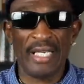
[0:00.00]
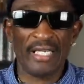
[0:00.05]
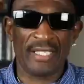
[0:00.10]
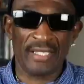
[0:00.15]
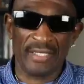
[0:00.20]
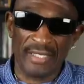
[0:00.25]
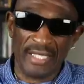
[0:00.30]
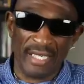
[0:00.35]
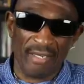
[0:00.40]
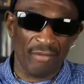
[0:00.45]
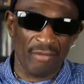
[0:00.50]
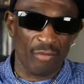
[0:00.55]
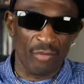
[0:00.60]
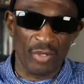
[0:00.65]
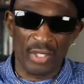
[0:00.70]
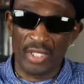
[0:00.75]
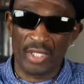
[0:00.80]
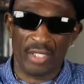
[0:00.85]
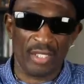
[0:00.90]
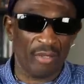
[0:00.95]
can never
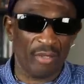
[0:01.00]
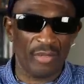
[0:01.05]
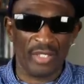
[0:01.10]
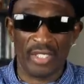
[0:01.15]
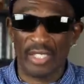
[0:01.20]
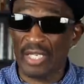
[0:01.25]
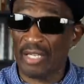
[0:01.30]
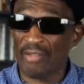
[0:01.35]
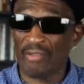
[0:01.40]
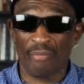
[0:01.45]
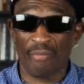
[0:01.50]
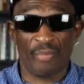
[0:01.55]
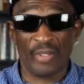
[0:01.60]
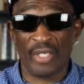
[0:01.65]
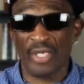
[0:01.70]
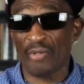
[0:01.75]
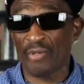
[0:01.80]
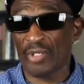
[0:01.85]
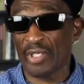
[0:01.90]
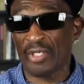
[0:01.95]
really come together,
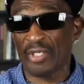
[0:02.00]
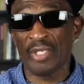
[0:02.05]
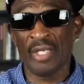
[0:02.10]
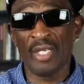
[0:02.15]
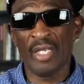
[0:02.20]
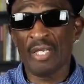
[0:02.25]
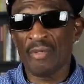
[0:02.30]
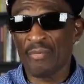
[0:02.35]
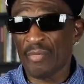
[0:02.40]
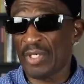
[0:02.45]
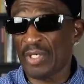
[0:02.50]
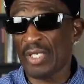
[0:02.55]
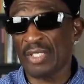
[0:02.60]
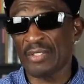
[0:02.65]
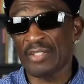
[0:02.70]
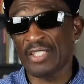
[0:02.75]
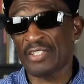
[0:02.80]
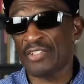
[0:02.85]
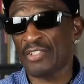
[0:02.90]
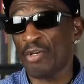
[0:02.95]
period, because
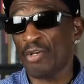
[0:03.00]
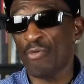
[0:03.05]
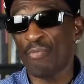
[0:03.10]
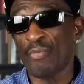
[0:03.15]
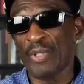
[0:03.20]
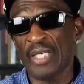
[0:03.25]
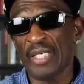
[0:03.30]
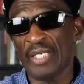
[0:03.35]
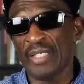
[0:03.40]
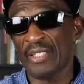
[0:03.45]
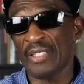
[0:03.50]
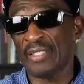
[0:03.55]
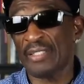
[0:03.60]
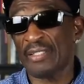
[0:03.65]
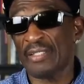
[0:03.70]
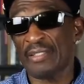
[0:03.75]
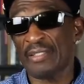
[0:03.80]
it's so big.